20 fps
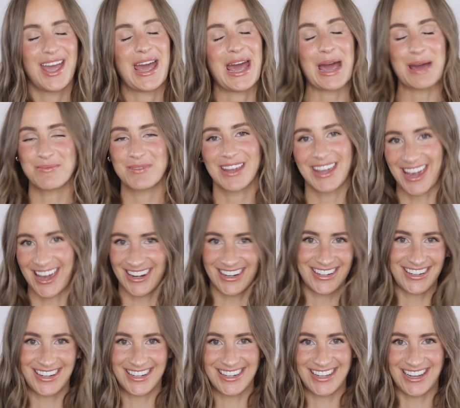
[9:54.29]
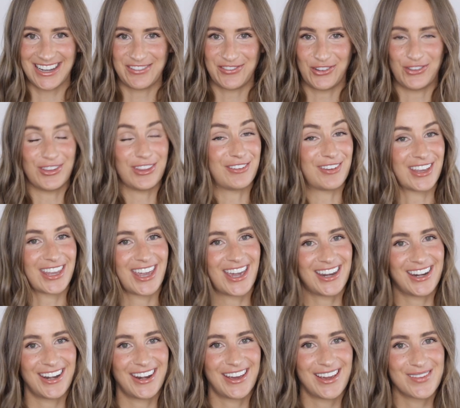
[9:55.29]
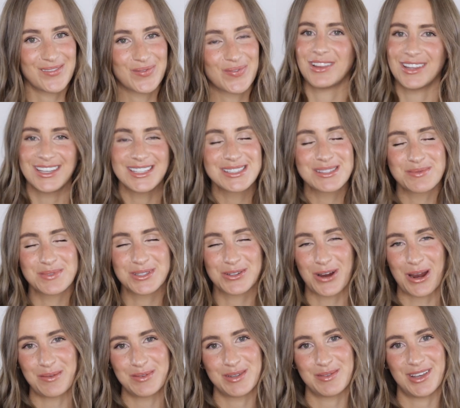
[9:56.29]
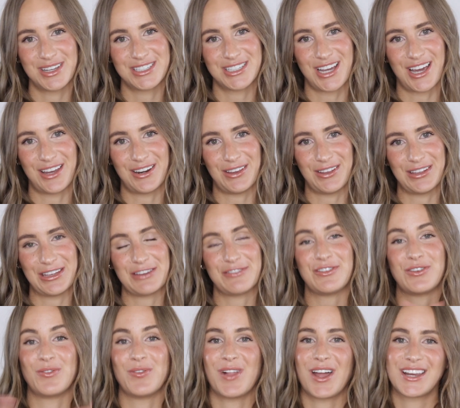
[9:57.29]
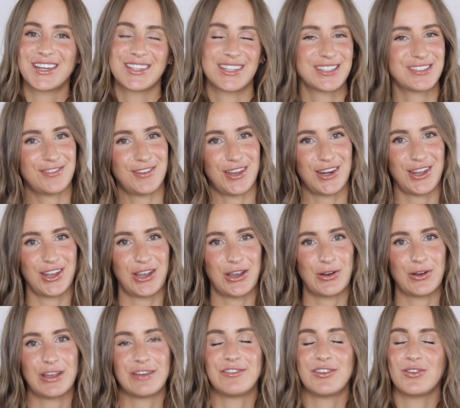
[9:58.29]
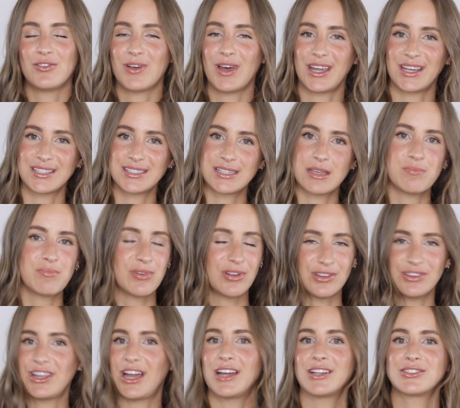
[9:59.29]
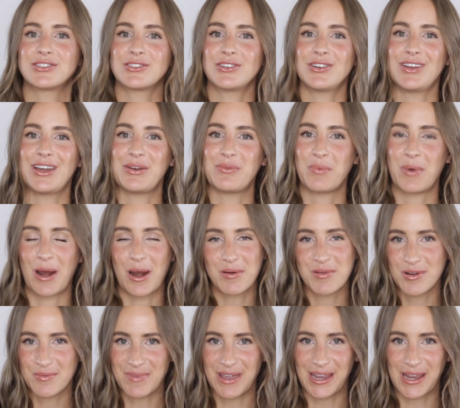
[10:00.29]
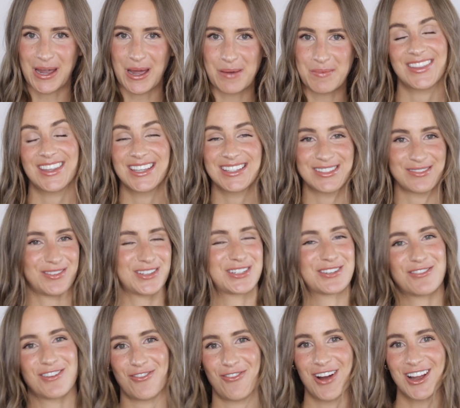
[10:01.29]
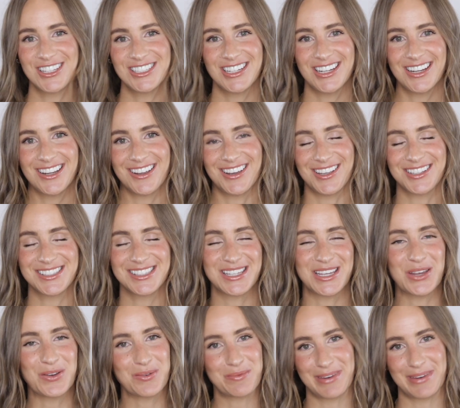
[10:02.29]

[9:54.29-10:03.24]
Happy Canada Day if you live in Canada. Please subscribe to my channel if you liked this video, if you like simple, natural, and wearable makeup. Thanks so much for watching. I'll see you in